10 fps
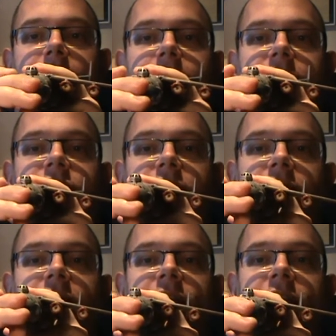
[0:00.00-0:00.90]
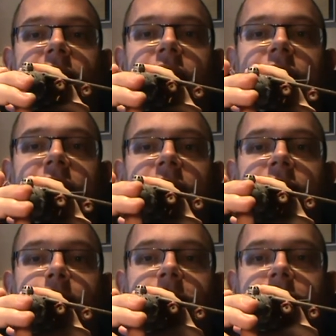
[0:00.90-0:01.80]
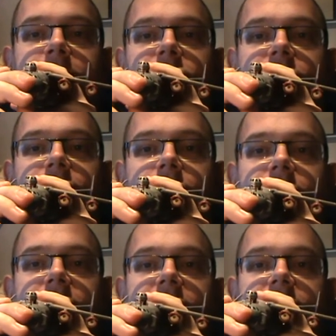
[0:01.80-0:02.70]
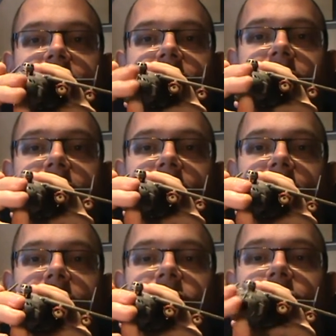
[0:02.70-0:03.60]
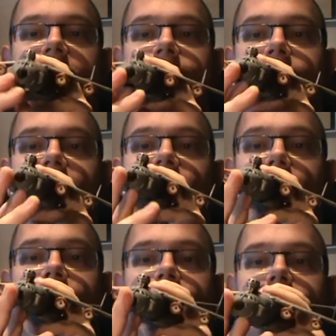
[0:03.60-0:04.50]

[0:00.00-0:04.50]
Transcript: Press underneath on the wheel which you folded in, and you can press up